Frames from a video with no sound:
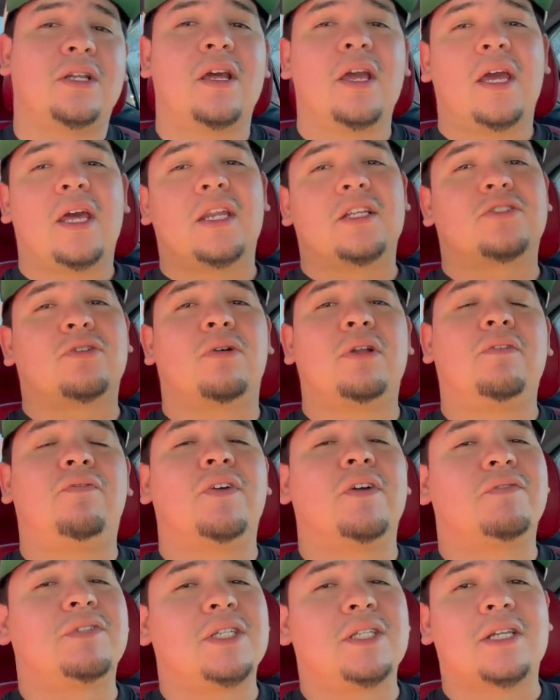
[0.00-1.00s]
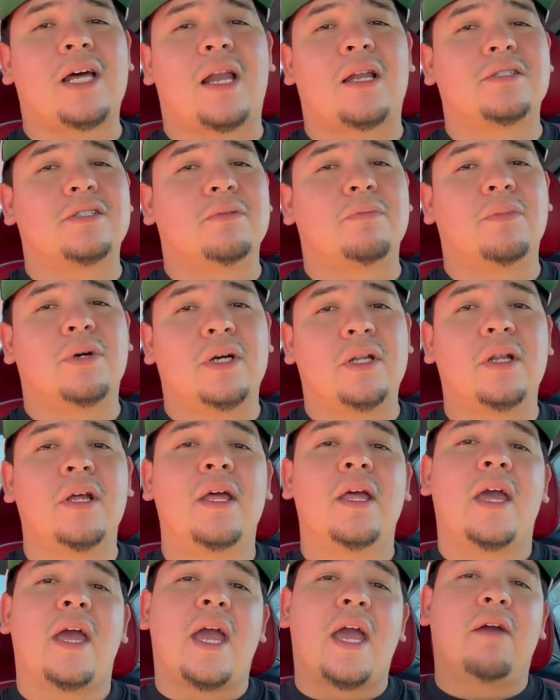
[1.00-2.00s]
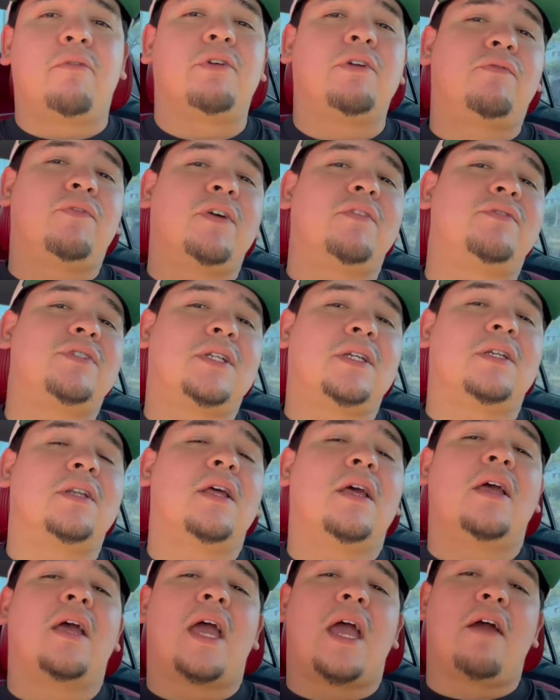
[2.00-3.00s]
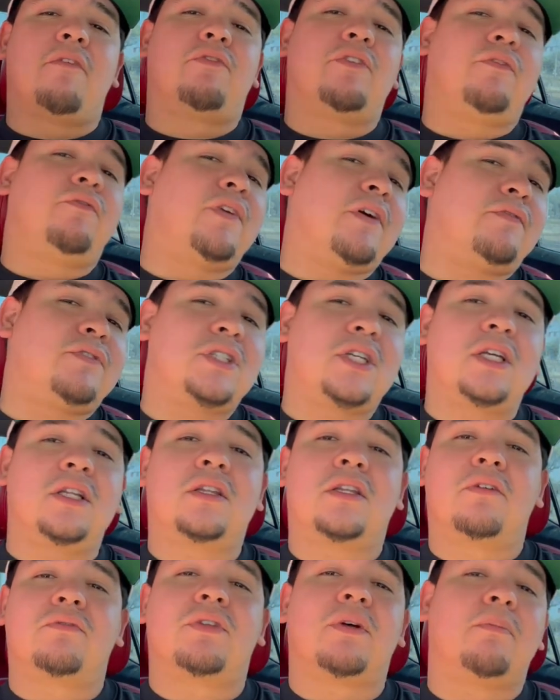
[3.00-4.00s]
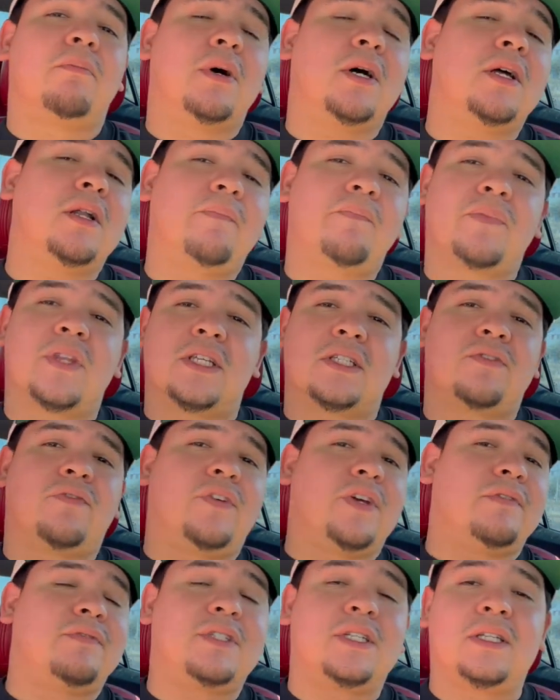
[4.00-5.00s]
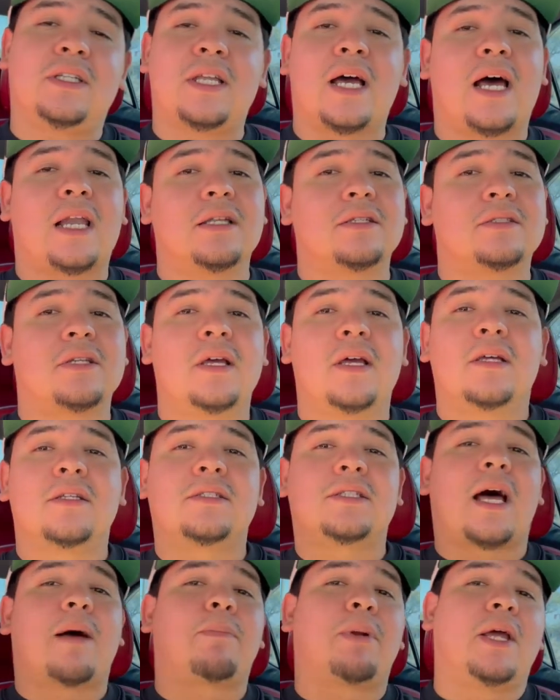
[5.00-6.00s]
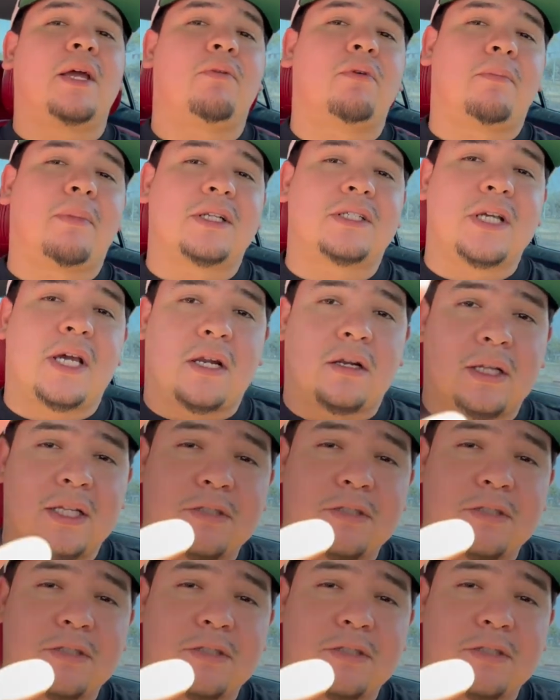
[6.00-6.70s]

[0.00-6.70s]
And it's only $15 a month. Every 15th of the month is $15. Stop playing with my channel.